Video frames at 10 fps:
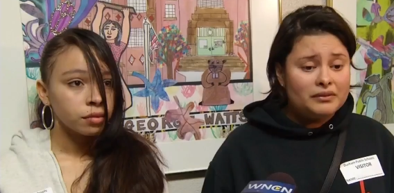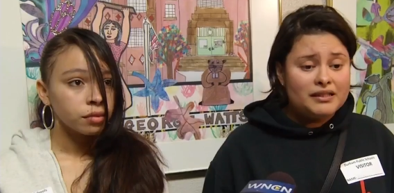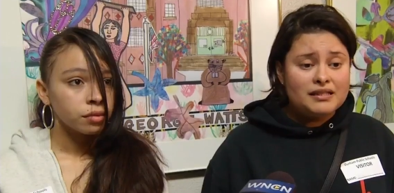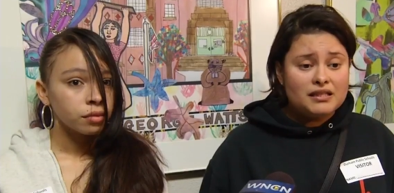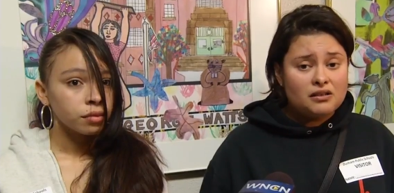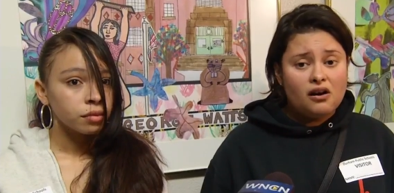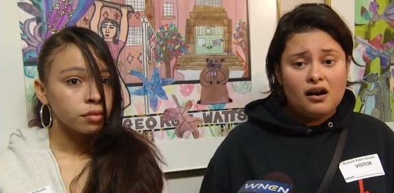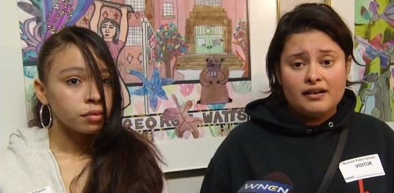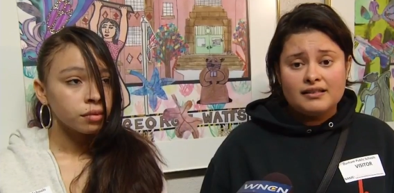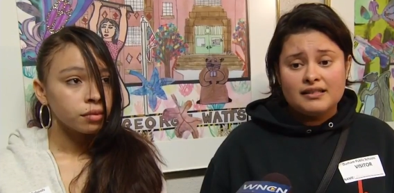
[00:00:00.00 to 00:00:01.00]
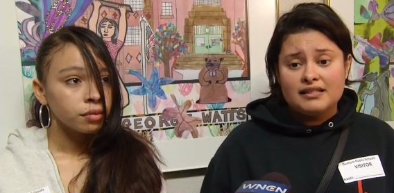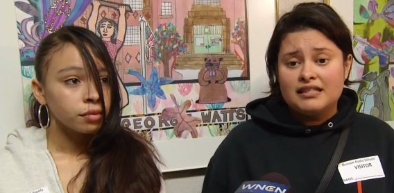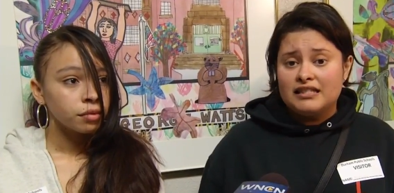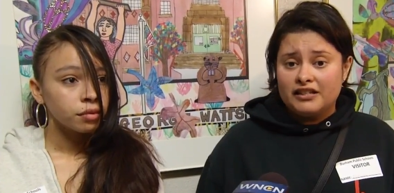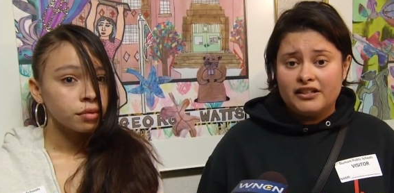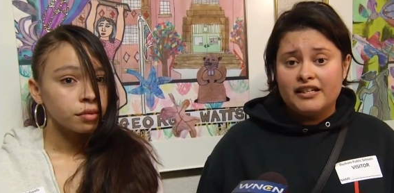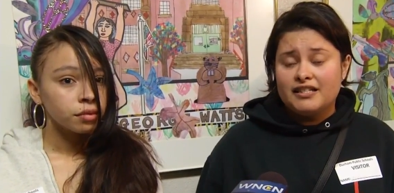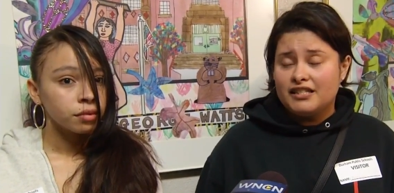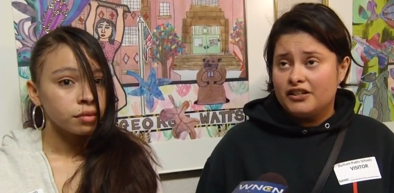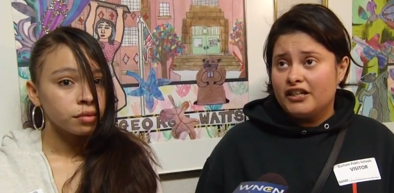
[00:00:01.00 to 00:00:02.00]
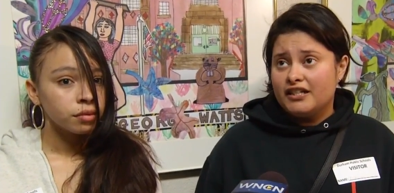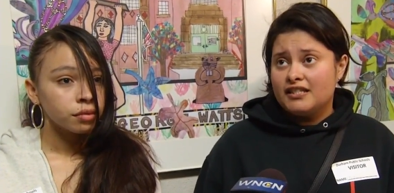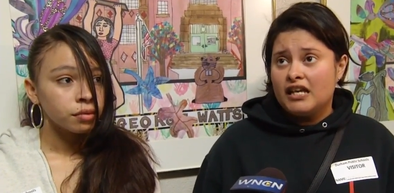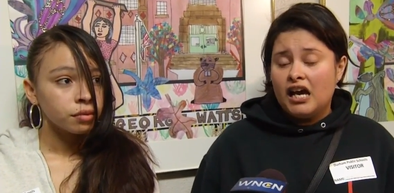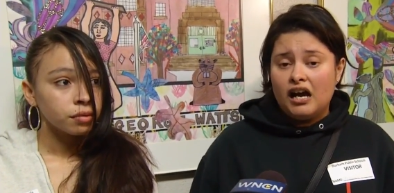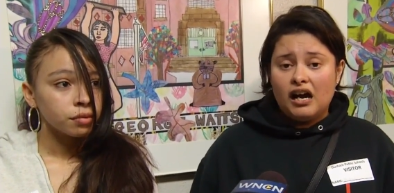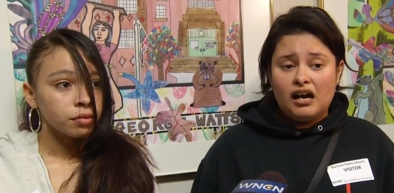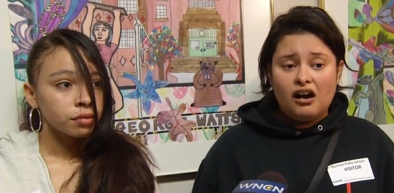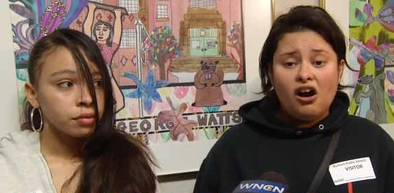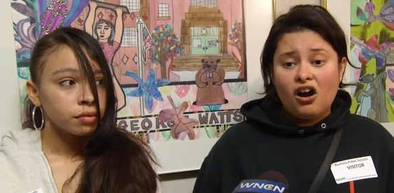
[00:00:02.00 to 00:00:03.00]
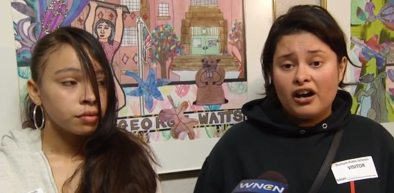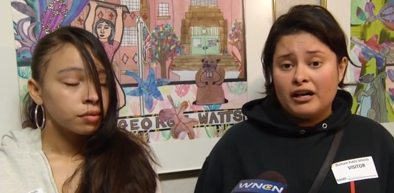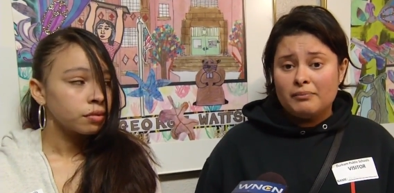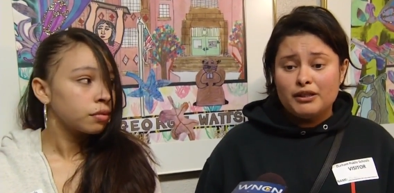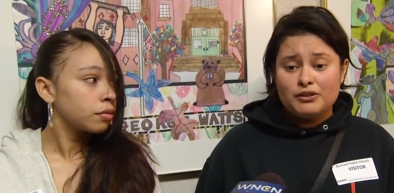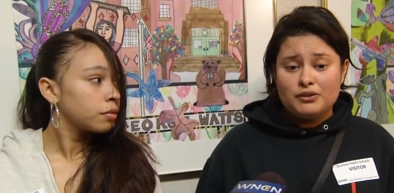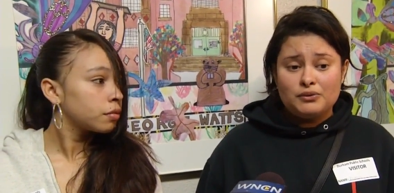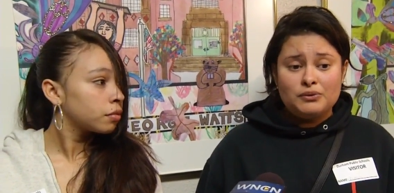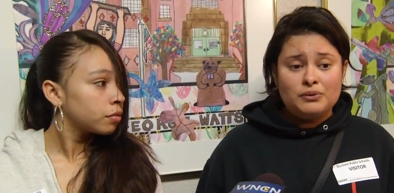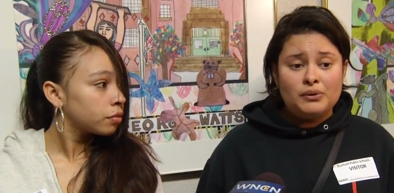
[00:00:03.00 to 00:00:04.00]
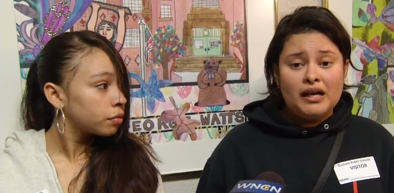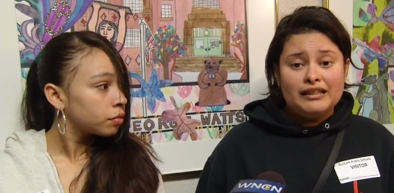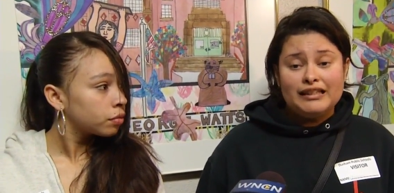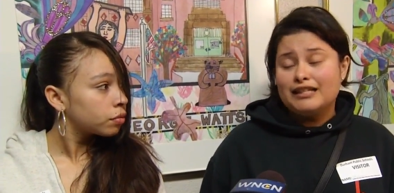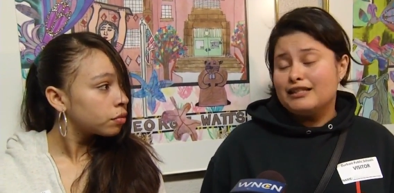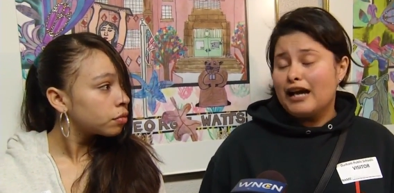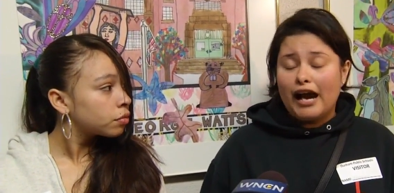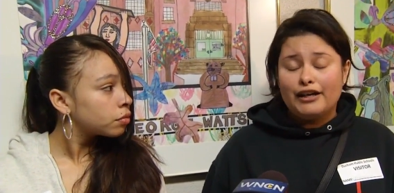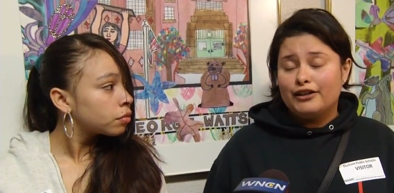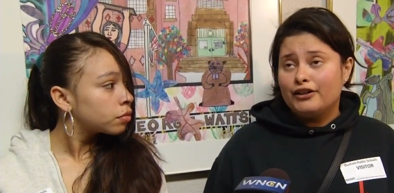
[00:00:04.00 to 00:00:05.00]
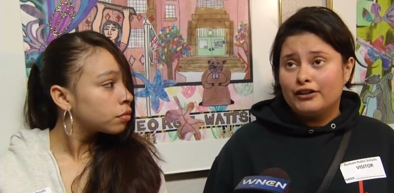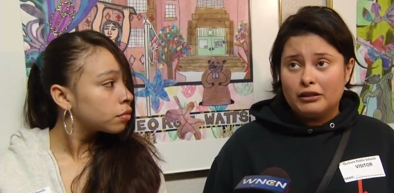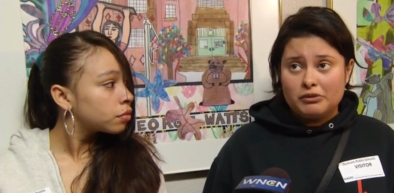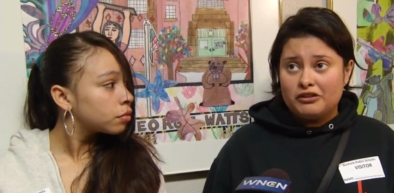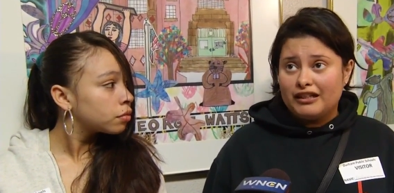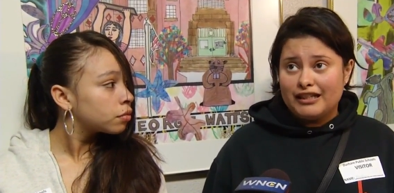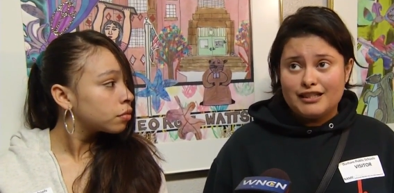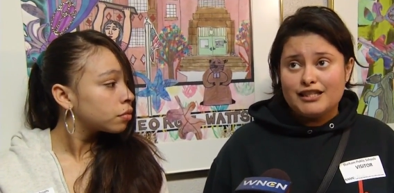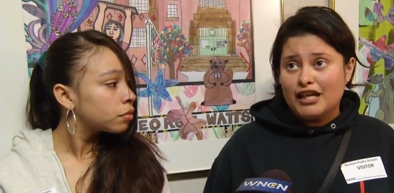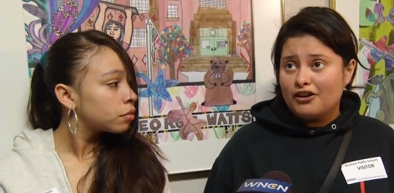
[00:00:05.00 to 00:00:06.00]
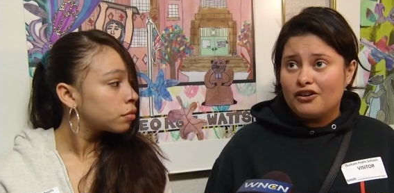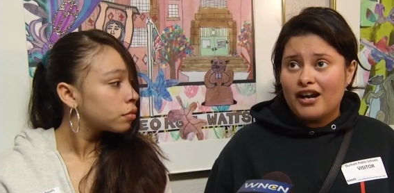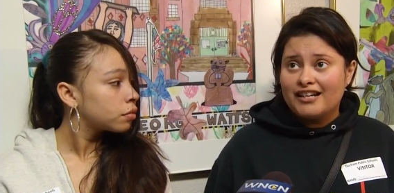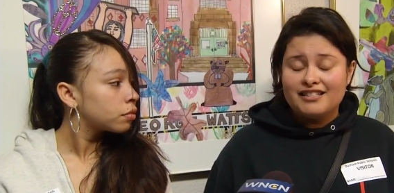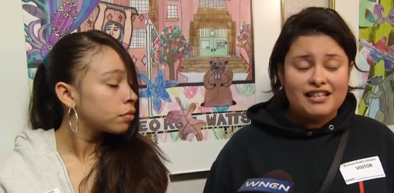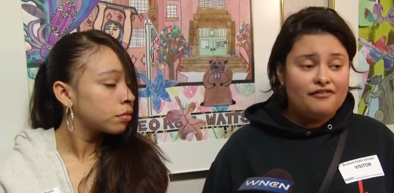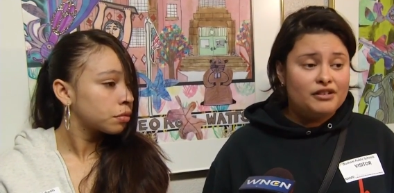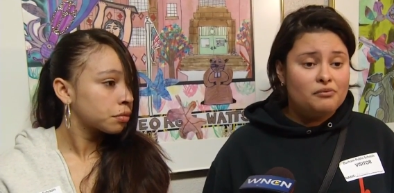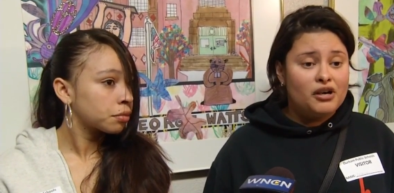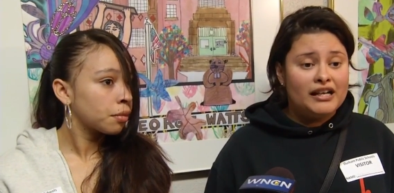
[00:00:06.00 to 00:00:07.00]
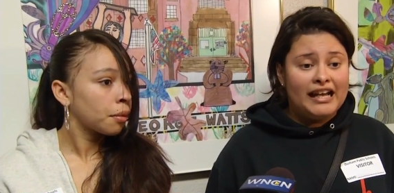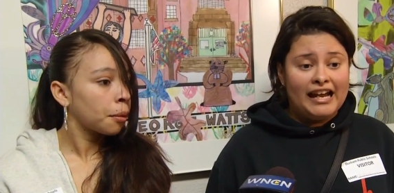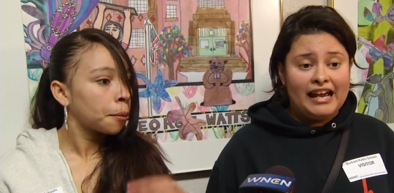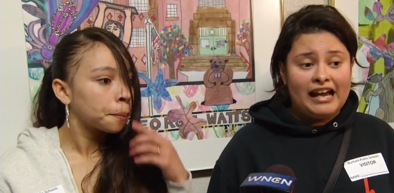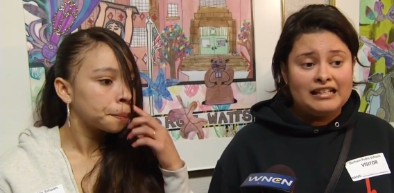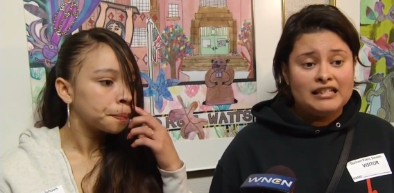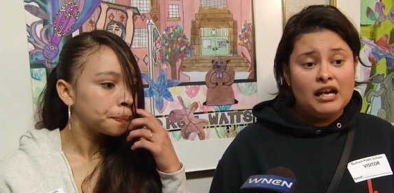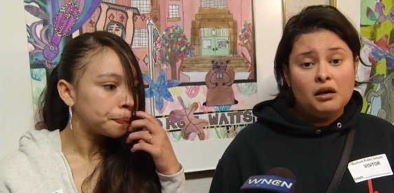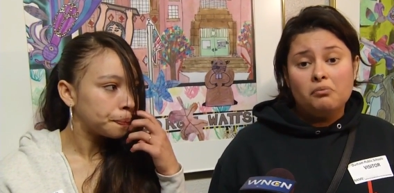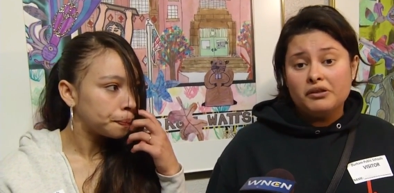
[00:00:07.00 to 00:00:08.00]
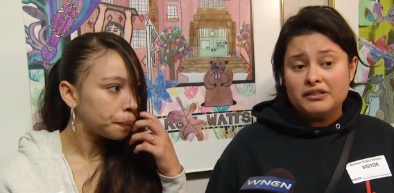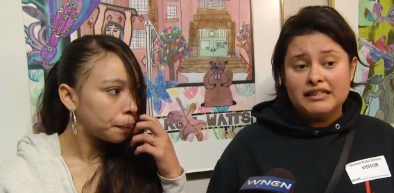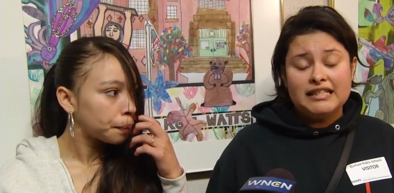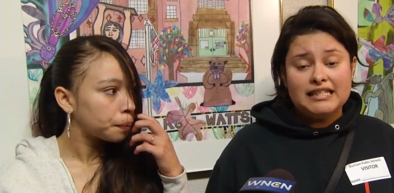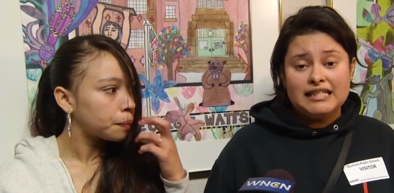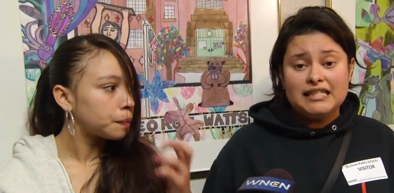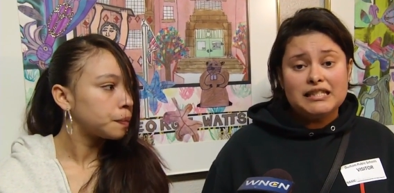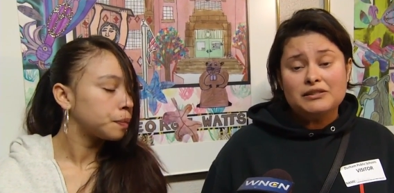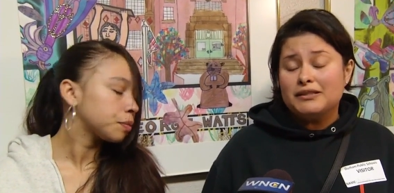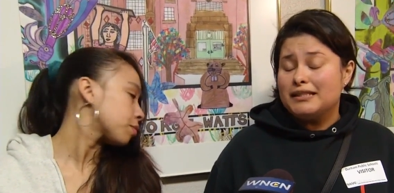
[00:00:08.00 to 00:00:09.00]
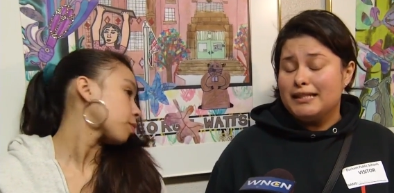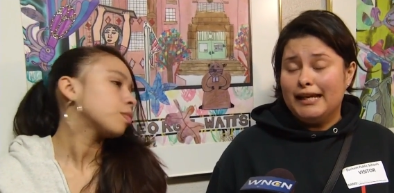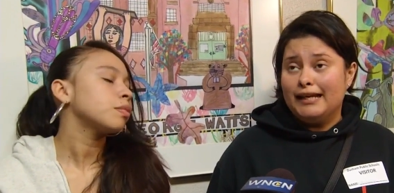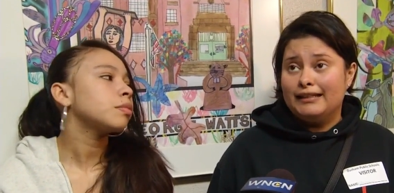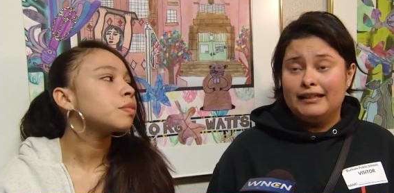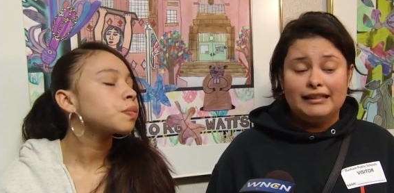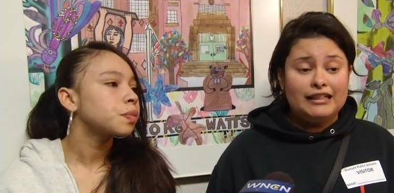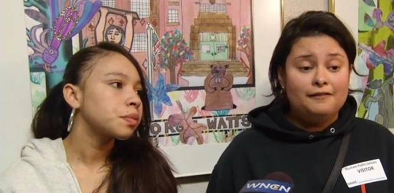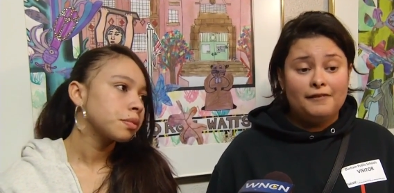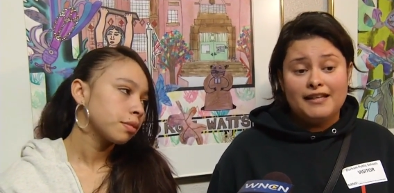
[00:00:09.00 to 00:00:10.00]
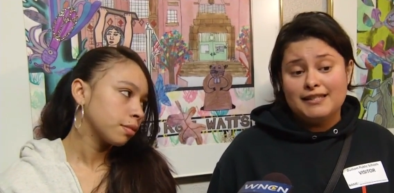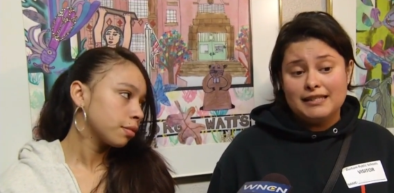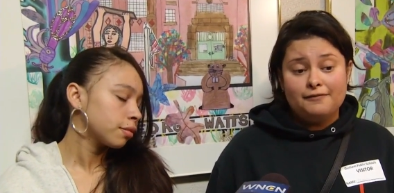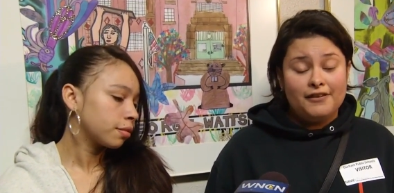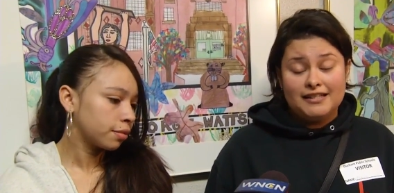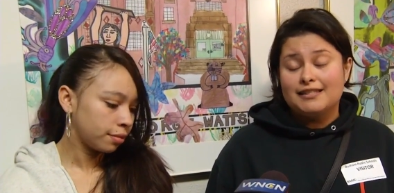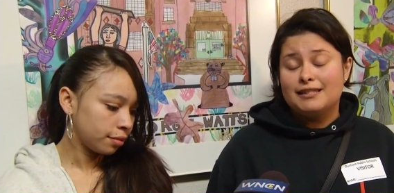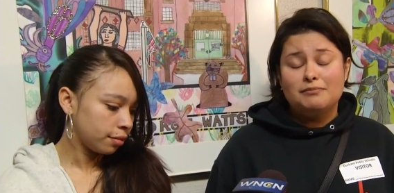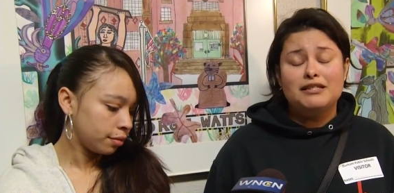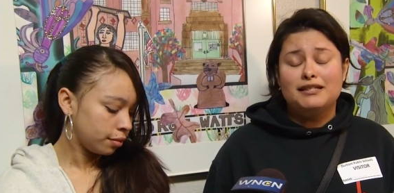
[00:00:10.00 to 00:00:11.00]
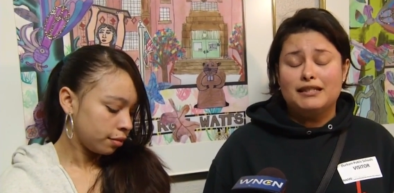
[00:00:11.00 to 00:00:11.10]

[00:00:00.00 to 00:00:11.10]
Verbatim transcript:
Speaker 1: This has caused serious, serious uh, harm to the entire community. It's terrorized everyone, and Wildin is, is still detained, and he face, faces imminent